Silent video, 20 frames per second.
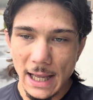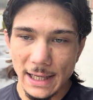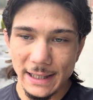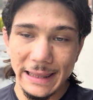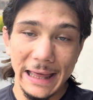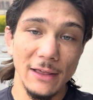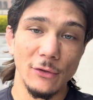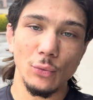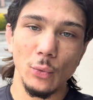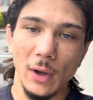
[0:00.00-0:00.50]

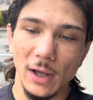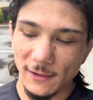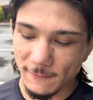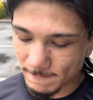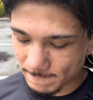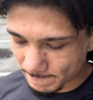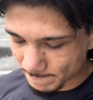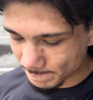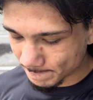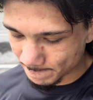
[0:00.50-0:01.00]
guess what?
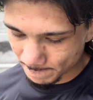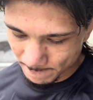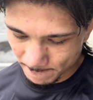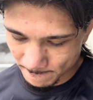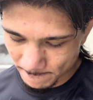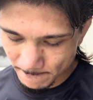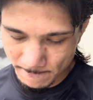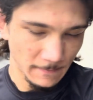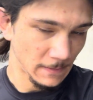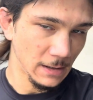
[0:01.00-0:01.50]

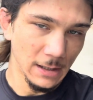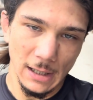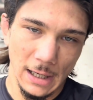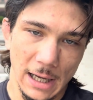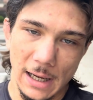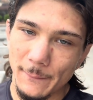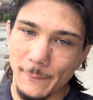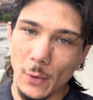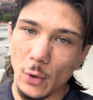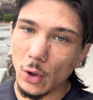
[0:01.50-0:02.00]

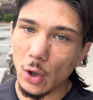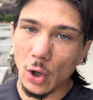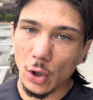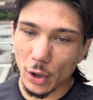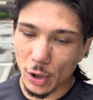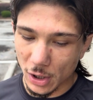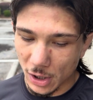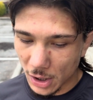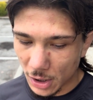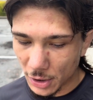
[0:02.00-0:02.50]
I'm no
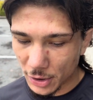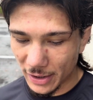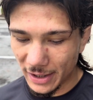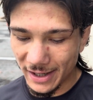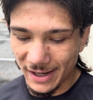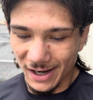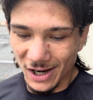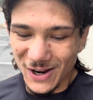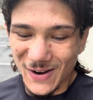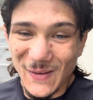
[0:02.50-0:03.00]
longer hungry.
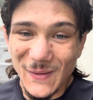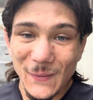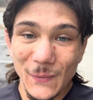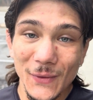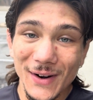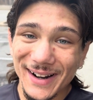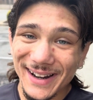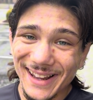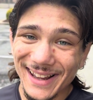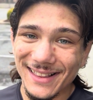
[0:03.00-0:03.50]

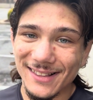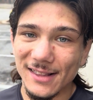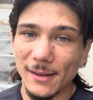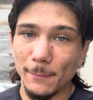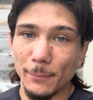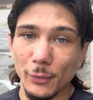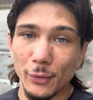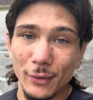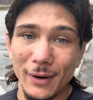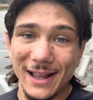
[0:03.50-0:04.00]
Running
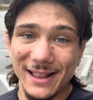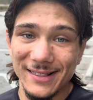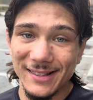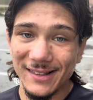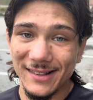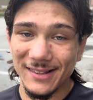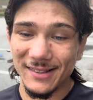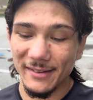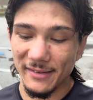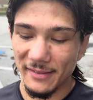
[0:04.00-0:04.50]

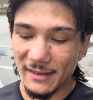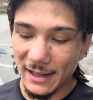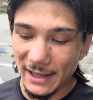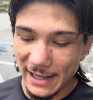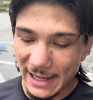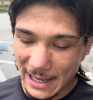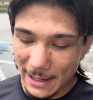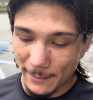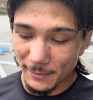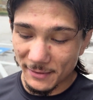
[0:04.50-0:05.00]
suppresses
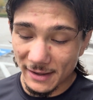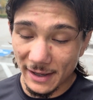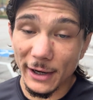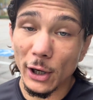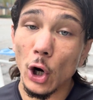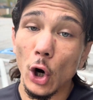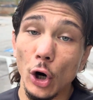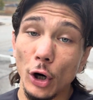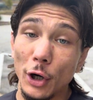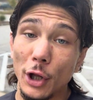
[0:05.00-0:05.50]
thy appetite.
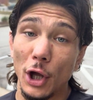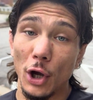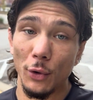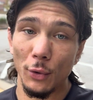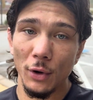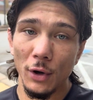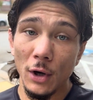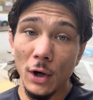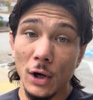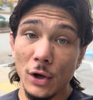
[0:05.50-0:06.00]
Cardio
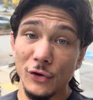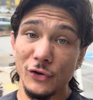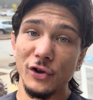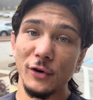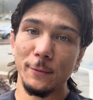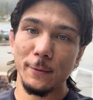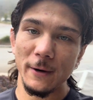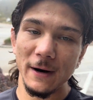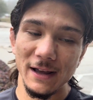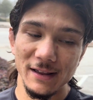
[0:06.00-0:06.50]

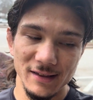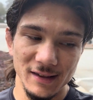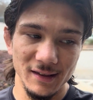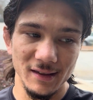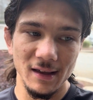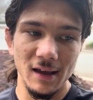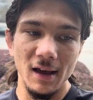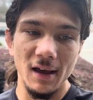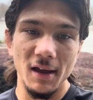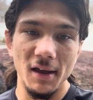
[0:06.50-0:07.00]

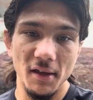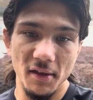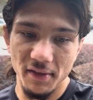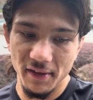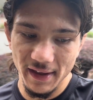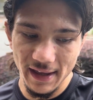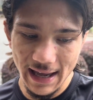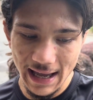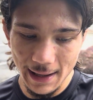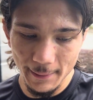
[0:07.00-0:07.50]
suppresses
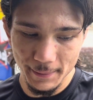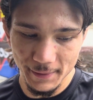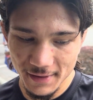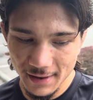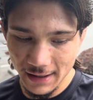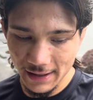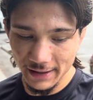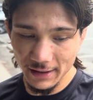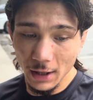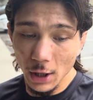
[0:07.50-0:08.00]
the
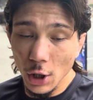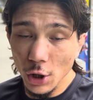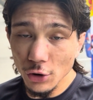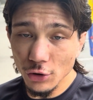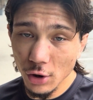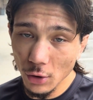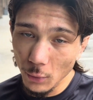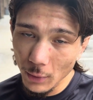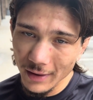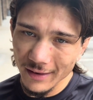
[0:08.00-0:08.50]
appetite.
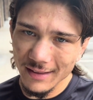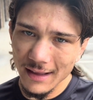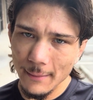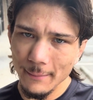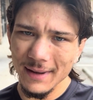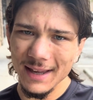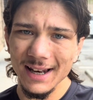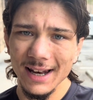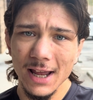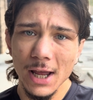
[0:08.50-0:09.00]
So what does that
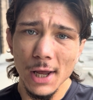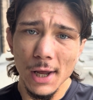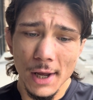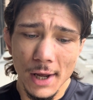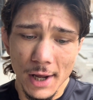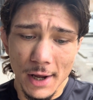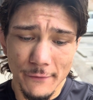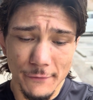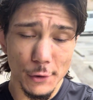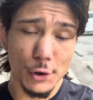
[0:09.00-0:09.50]
mean?
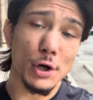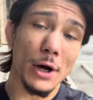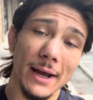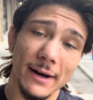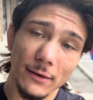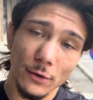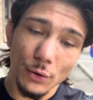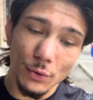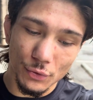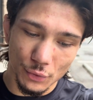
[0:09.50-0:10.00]
If you're trying
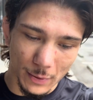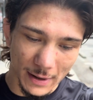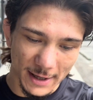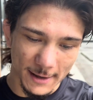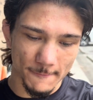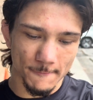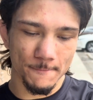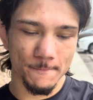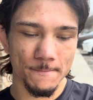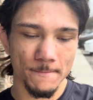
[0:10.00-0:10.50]
to lose
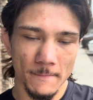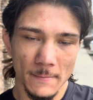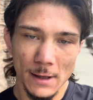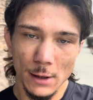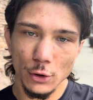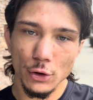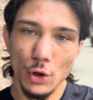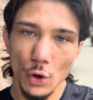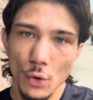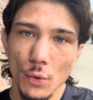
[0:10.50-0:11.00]
weight,
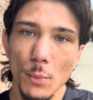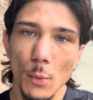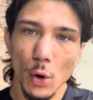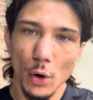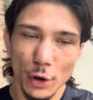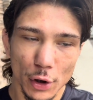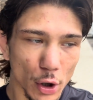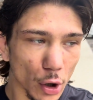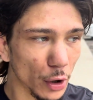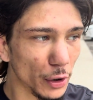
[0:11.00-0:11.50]
do
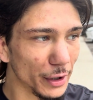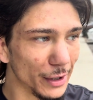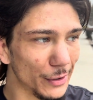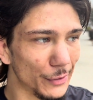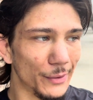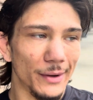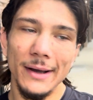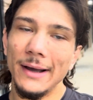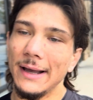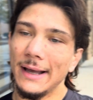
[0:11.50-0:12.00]
more
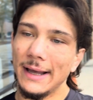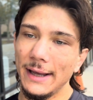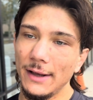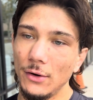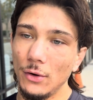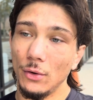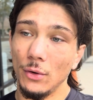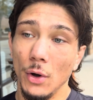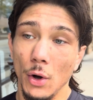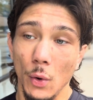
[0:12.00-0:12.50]
cardio.
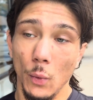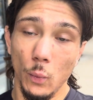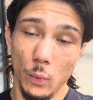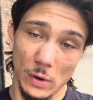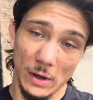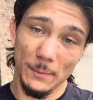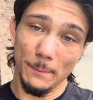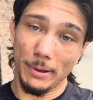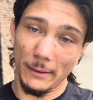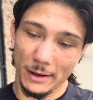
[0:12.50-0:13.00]
It'll,
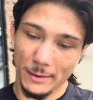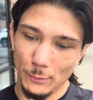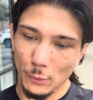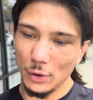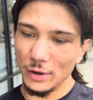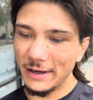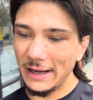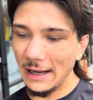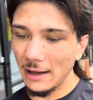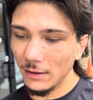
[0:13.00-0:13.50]
1, burn
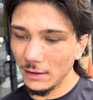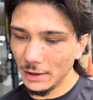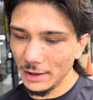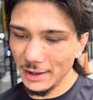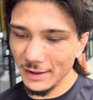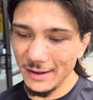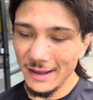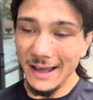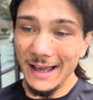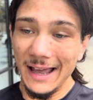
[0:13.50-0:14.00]
more
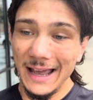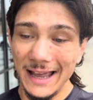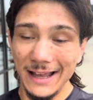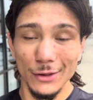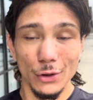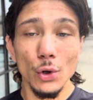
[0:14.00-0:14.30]
calories, and